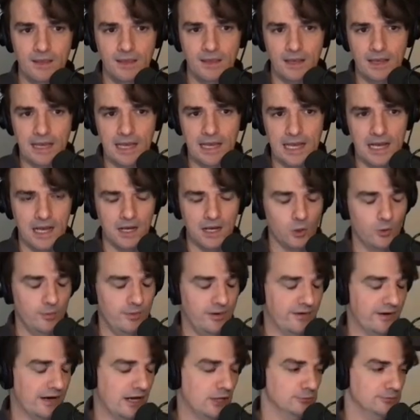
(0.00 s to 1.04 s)
a
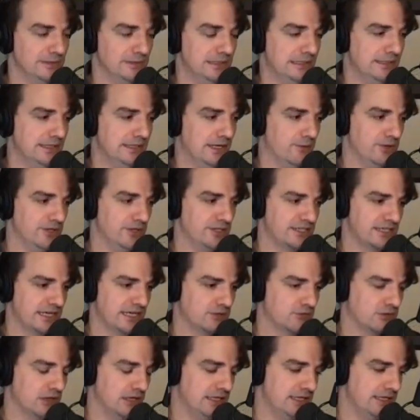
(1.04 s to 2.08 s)
Groovy route builder, which
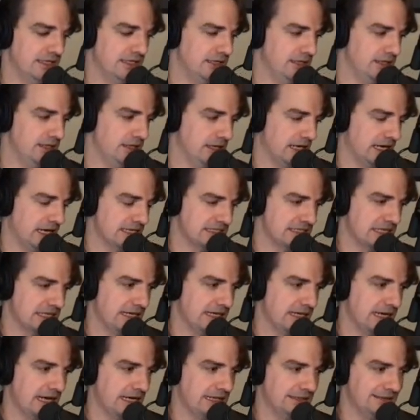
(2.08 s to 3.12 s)
actually has
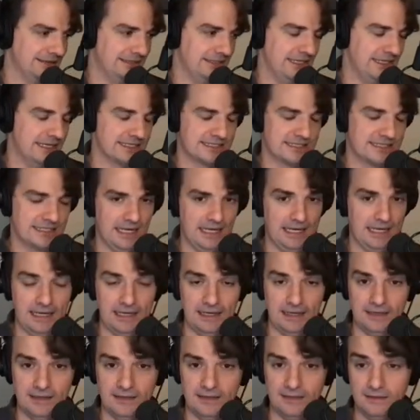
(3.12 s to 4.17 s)
like a D S
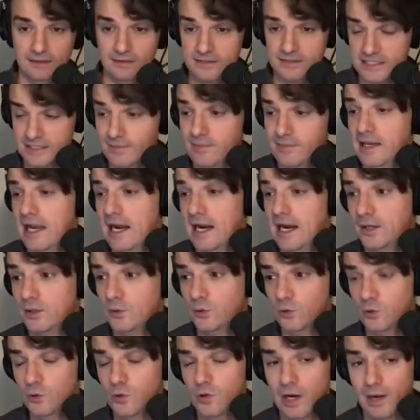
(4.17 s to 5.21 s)
L similar
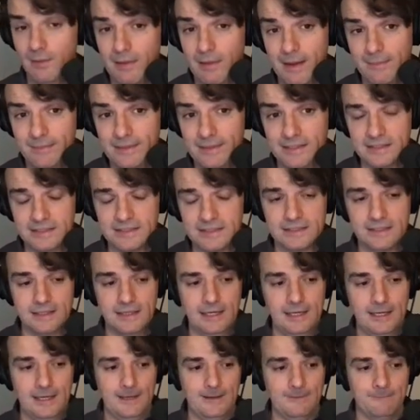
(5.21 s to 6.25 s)
to U R L mappings.
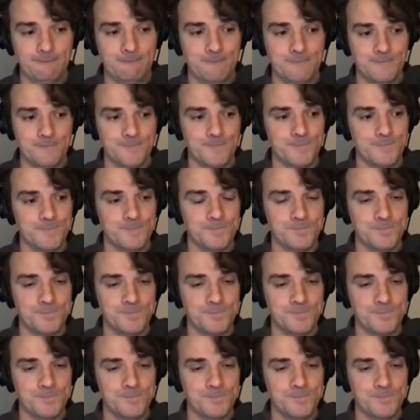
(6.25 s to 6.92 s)
Um,